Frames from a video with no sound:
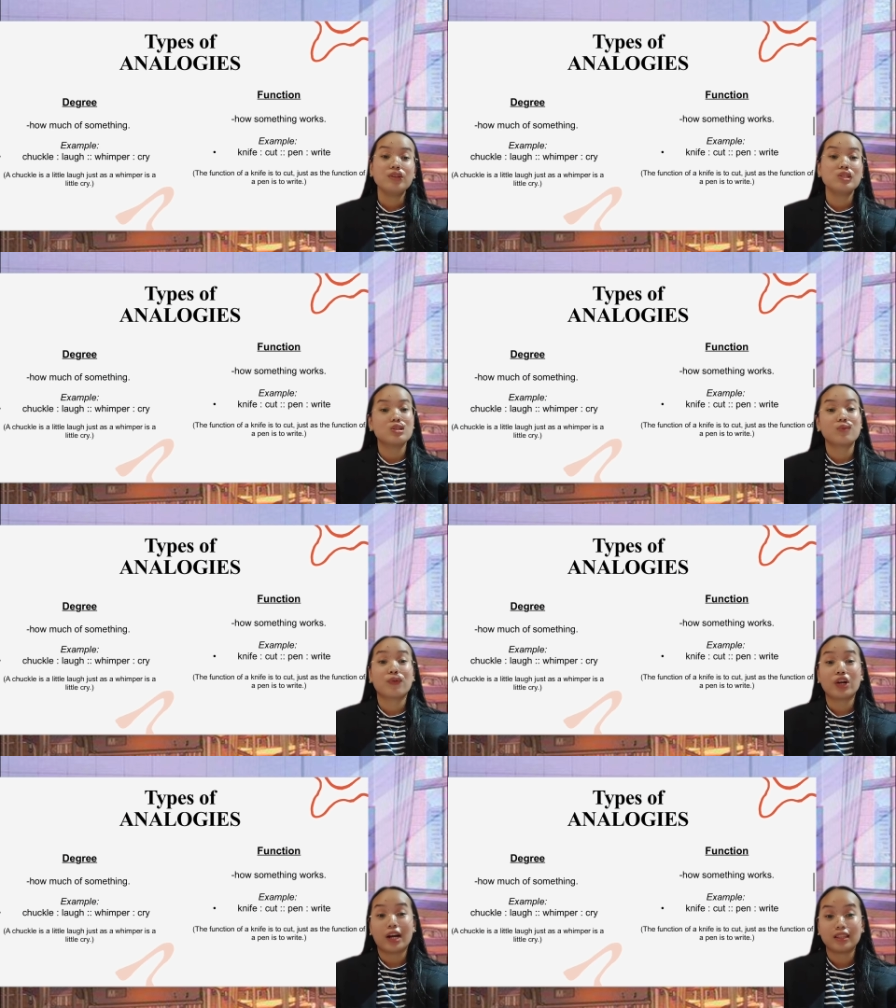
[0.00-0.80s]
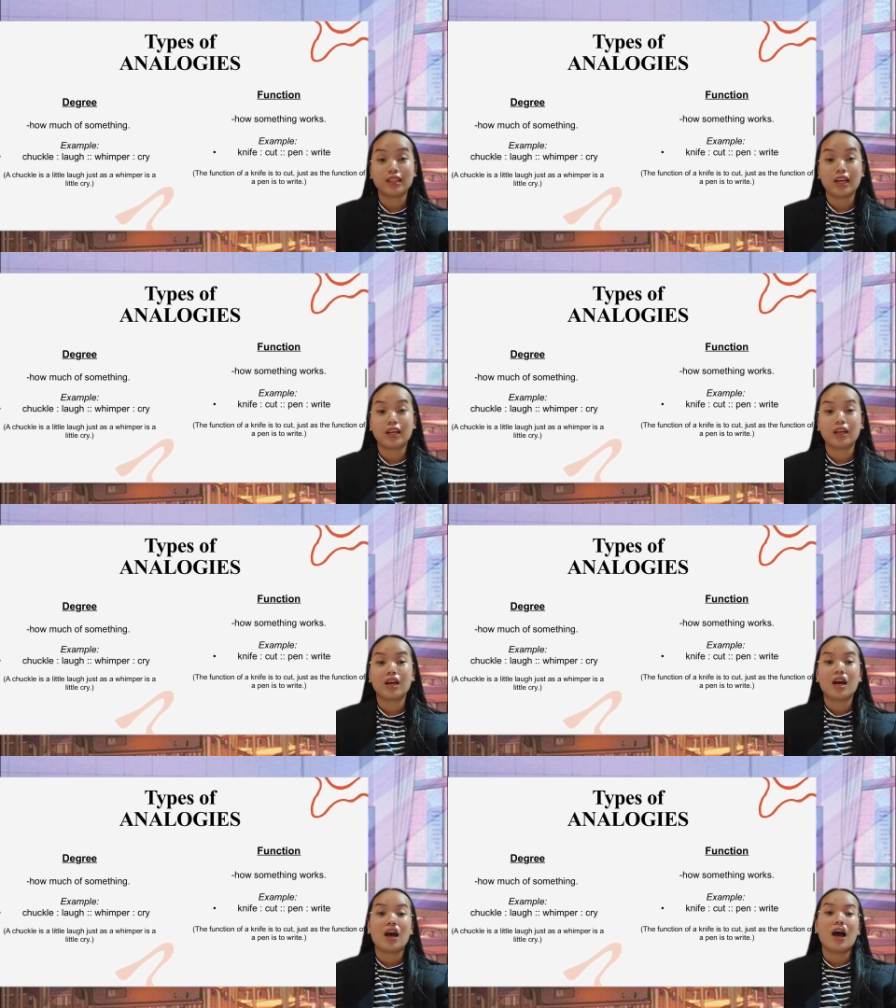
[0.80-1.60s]
is used for cutting
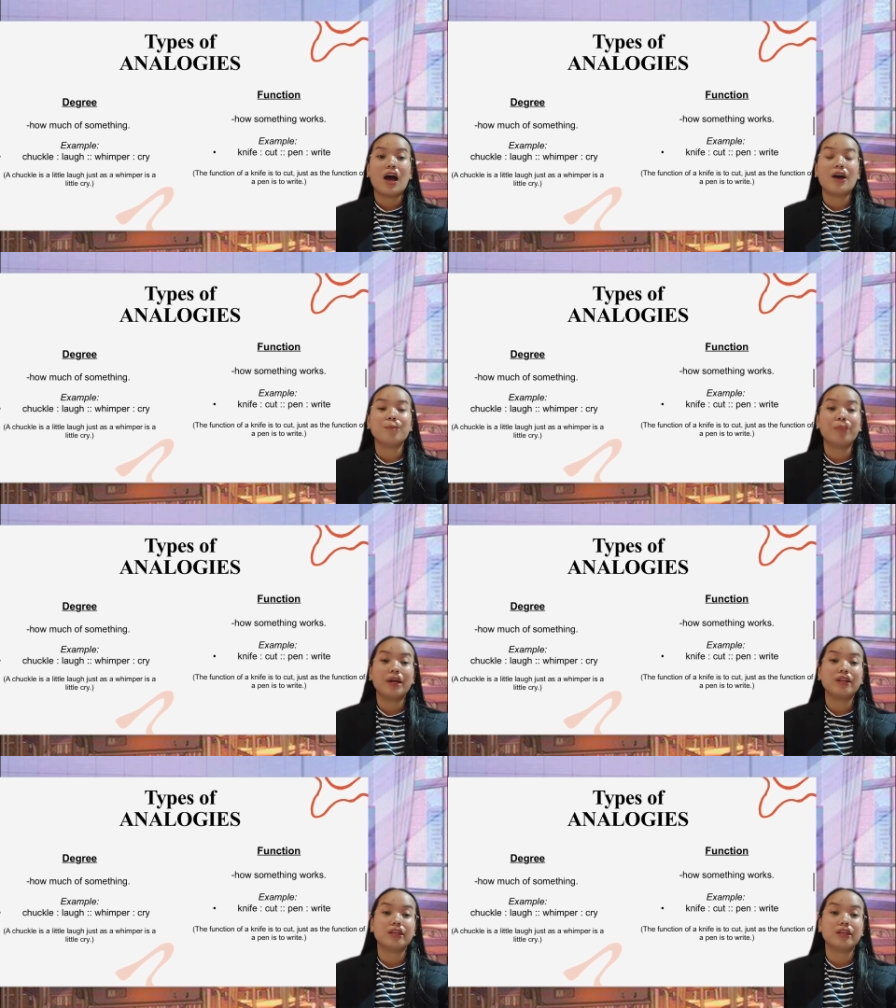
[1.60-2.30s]
and pen